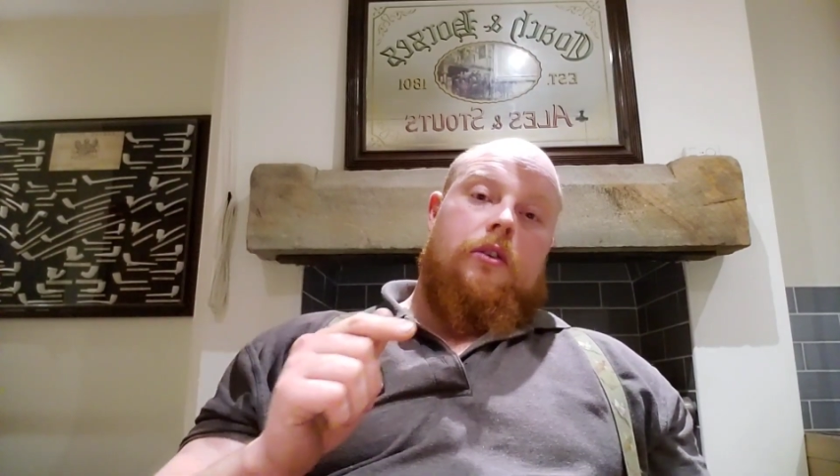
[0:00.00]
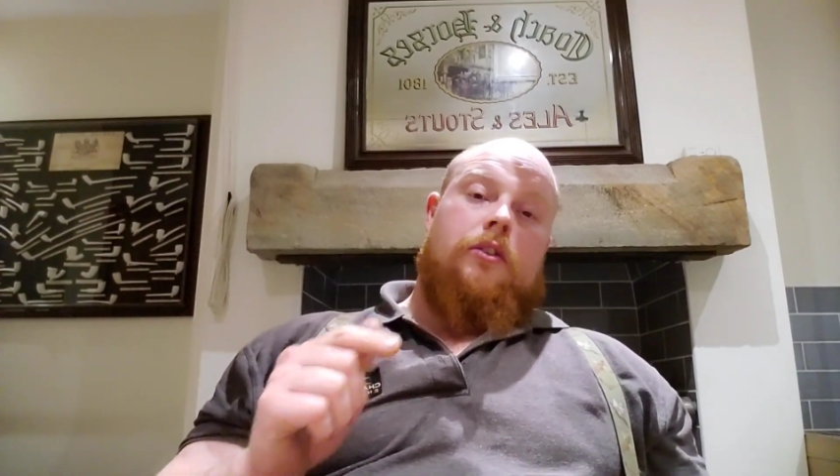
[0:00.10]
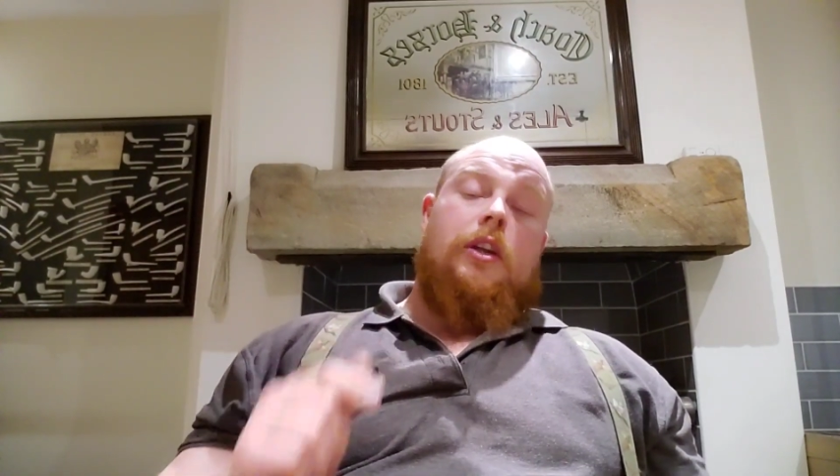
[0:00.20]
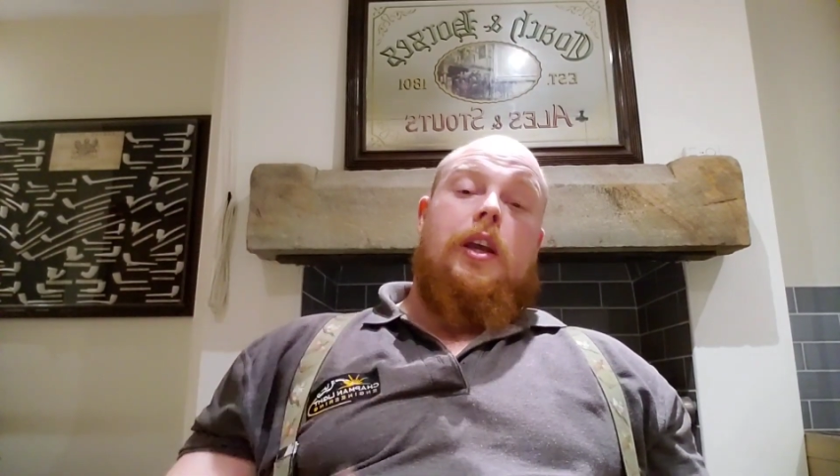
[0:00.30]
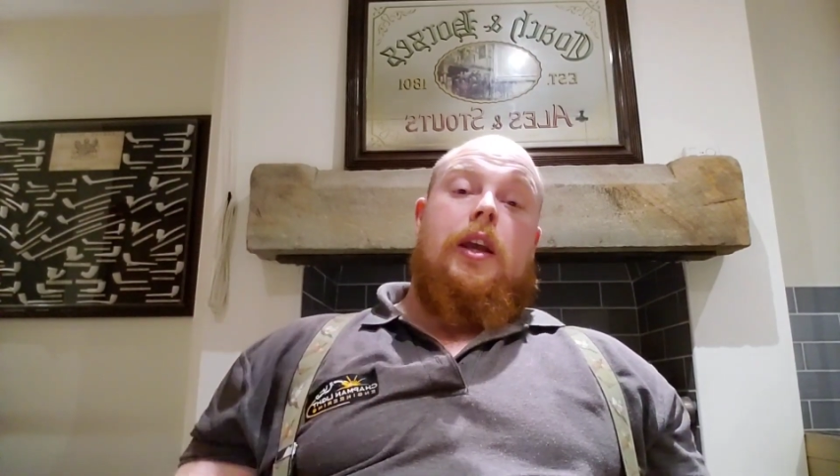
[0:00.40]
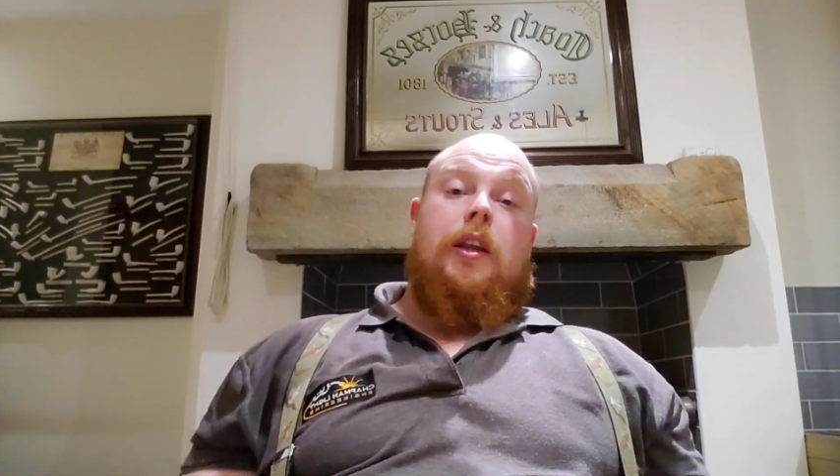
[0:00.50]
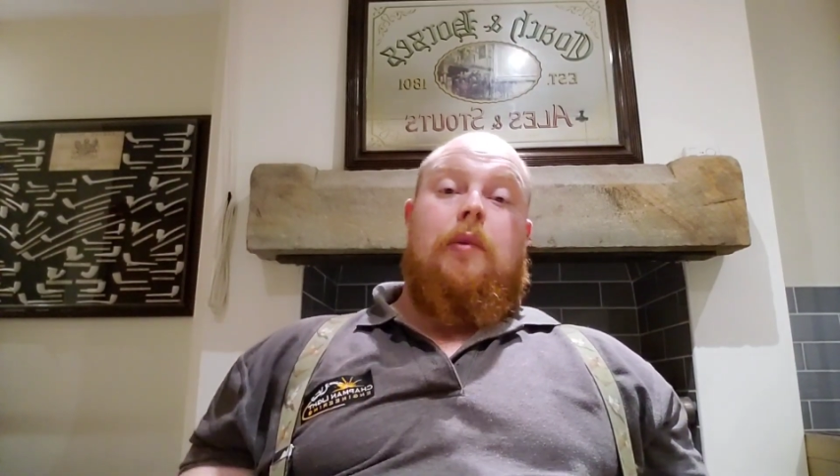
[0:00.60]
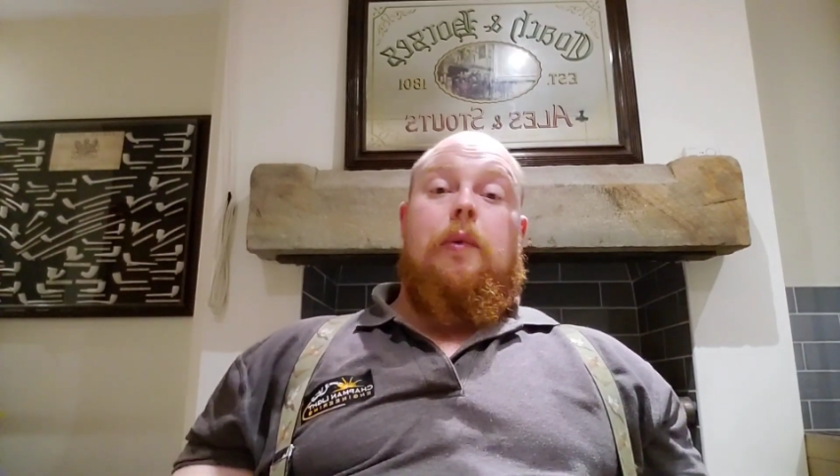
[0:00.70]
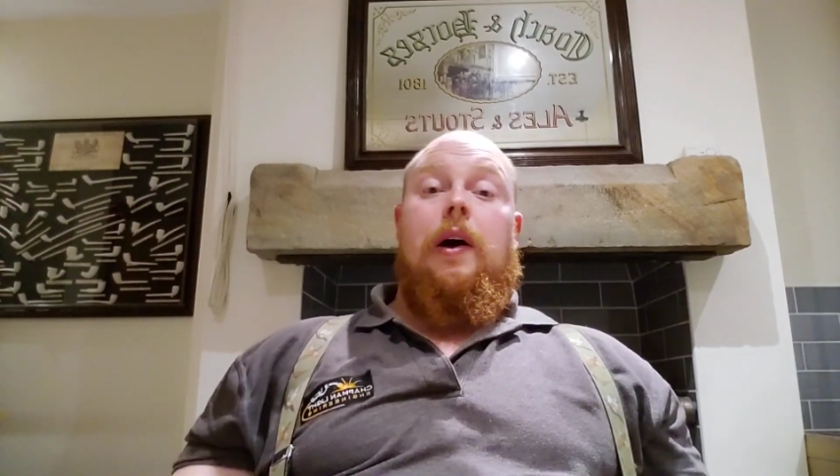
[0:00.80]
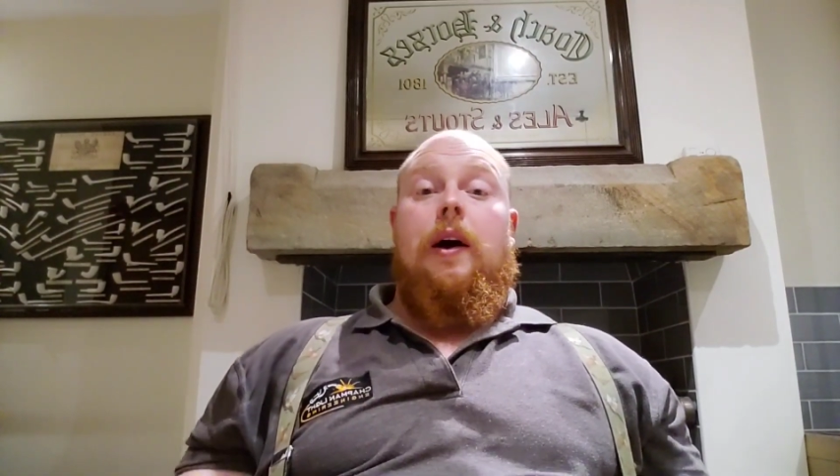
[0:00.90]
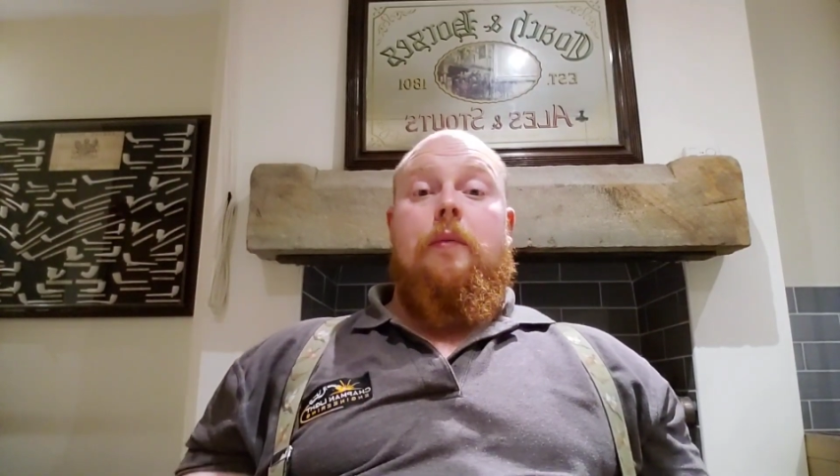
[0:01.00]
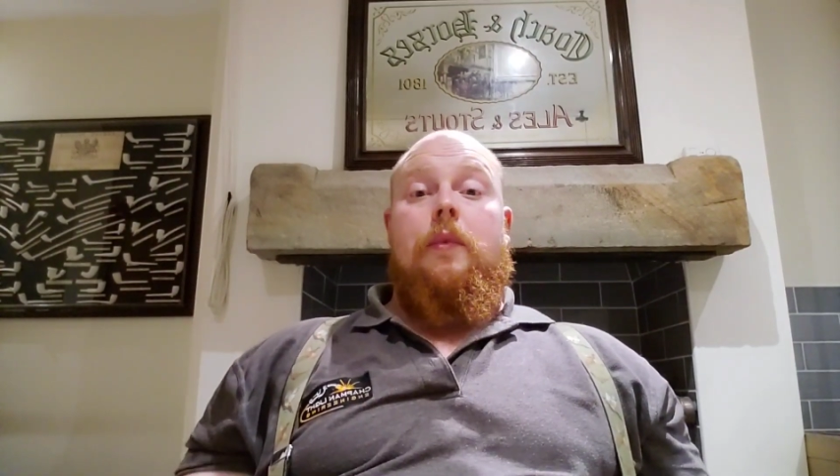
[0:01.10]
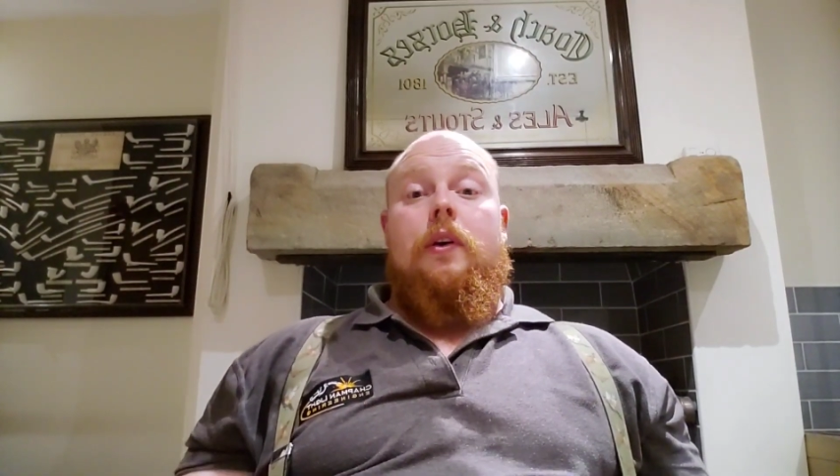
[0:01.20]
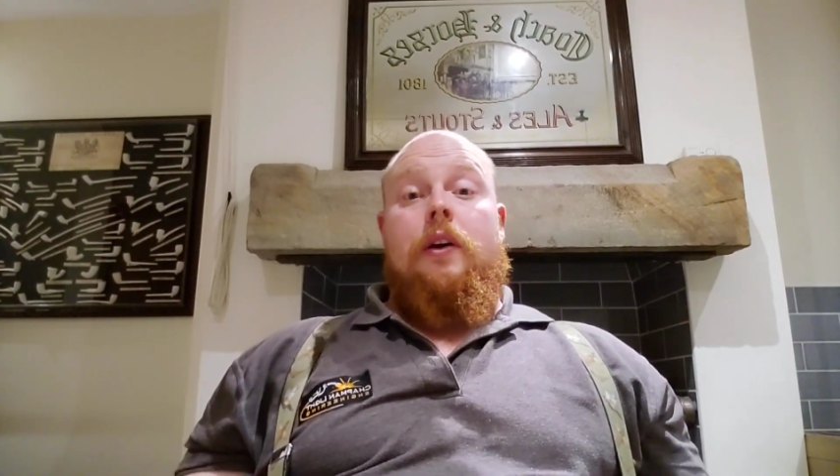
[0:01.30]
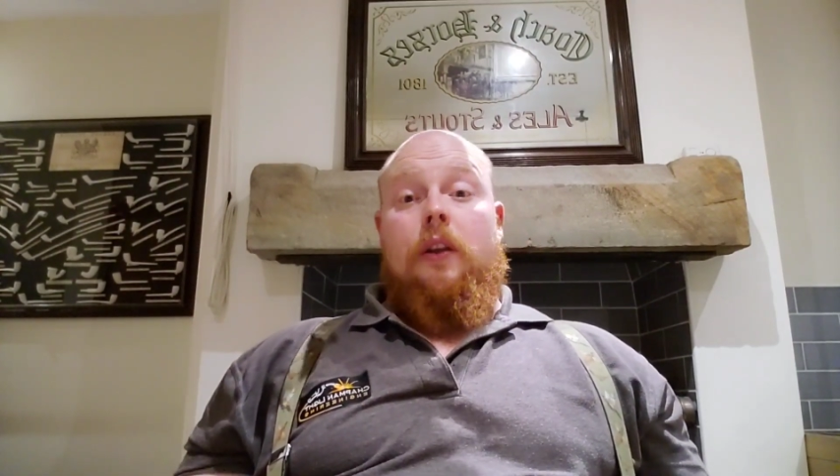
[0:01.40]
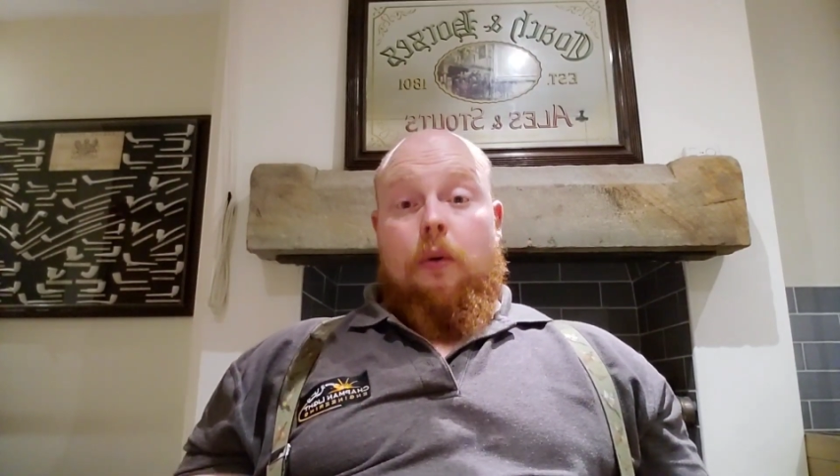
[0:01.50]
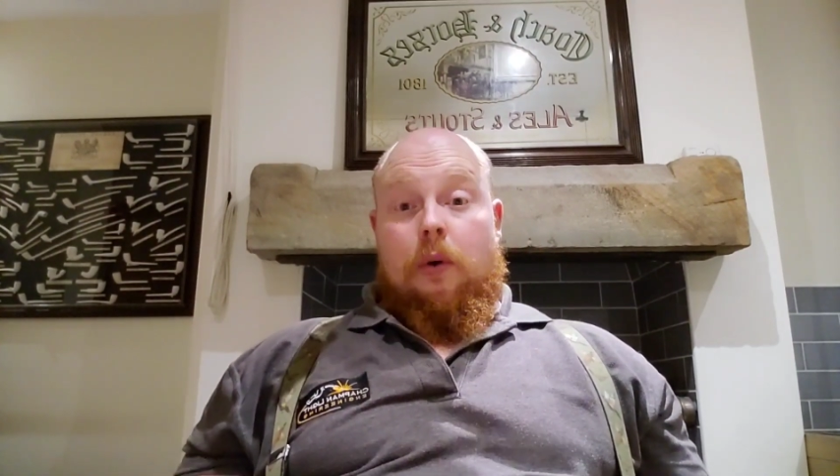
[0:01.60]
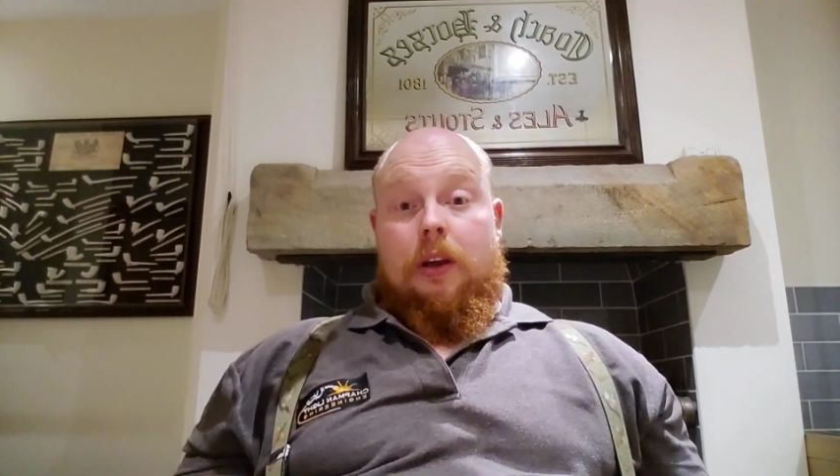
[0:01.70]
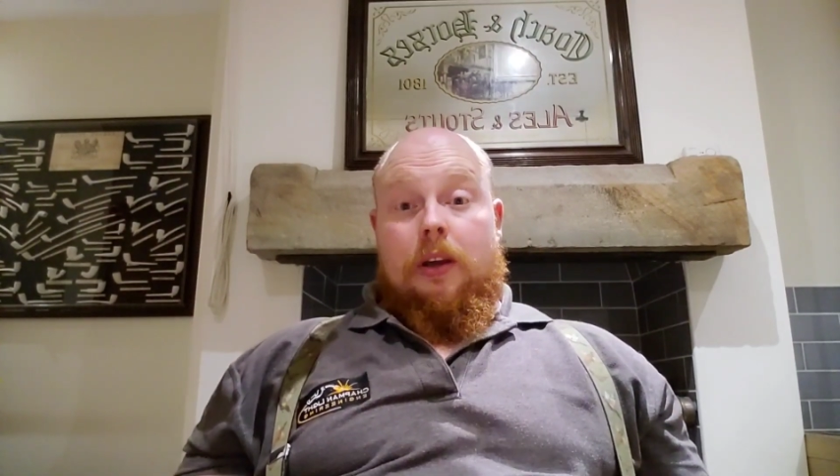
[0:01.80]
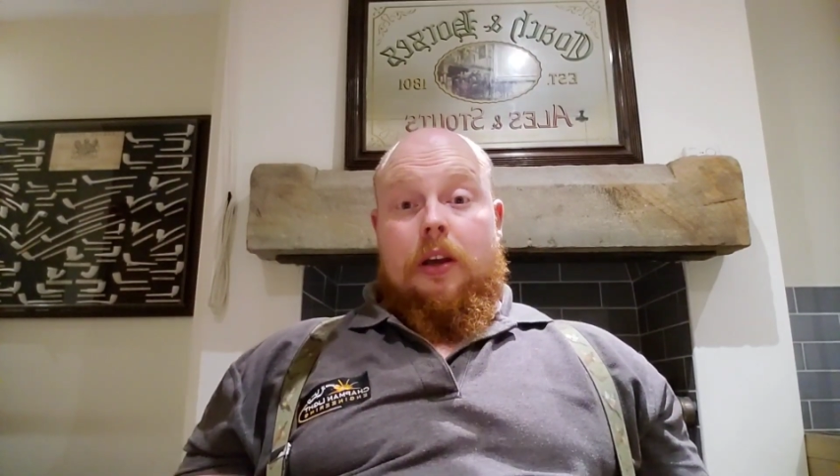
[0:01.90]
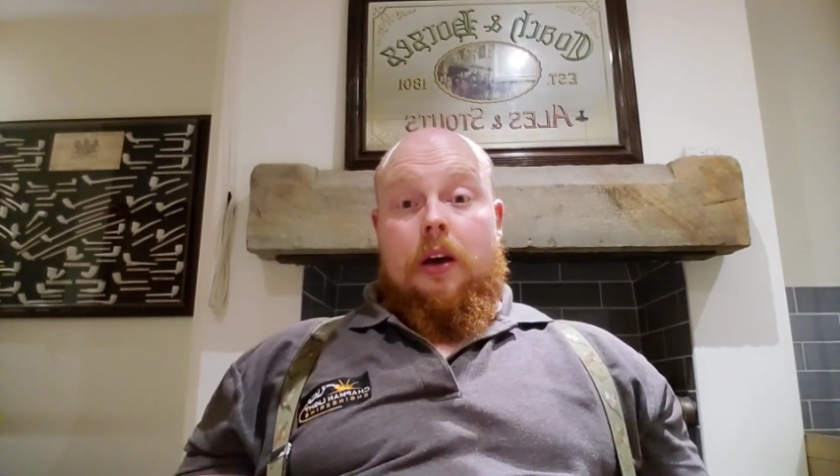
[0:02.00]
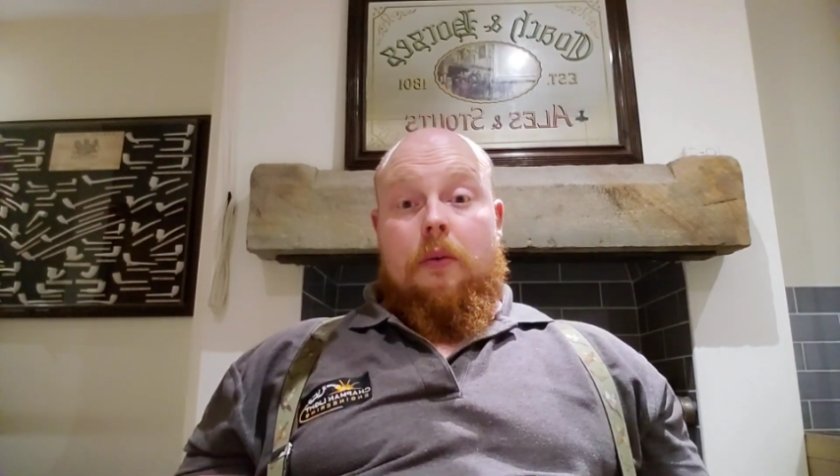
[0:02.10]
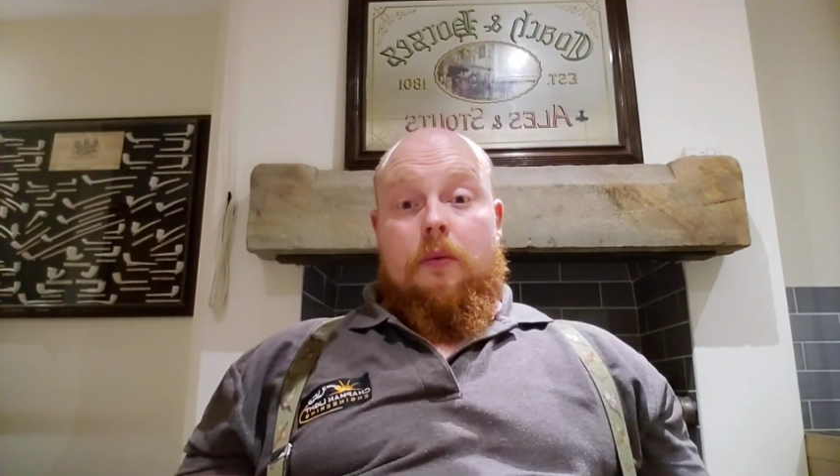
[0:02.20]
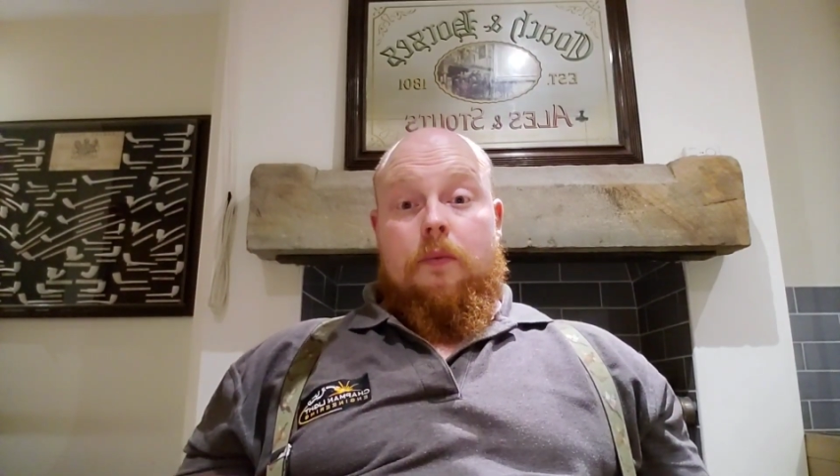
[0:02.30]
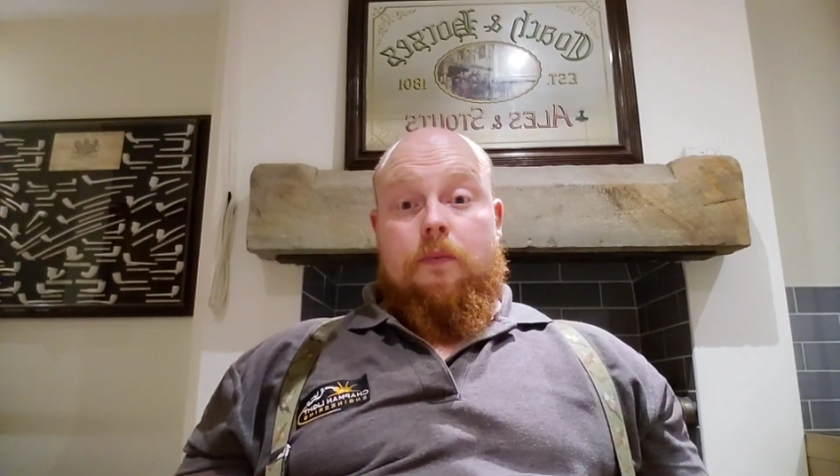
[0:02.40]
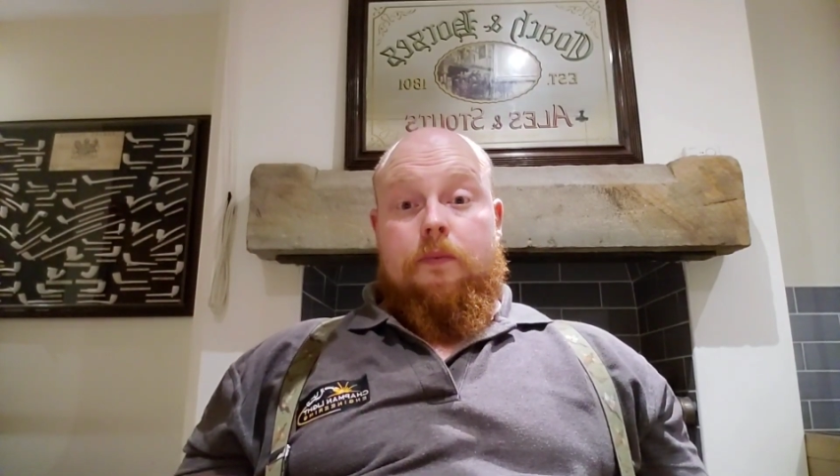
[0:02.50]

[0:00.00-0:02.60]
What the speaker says: stick it in your pipe, and away you go.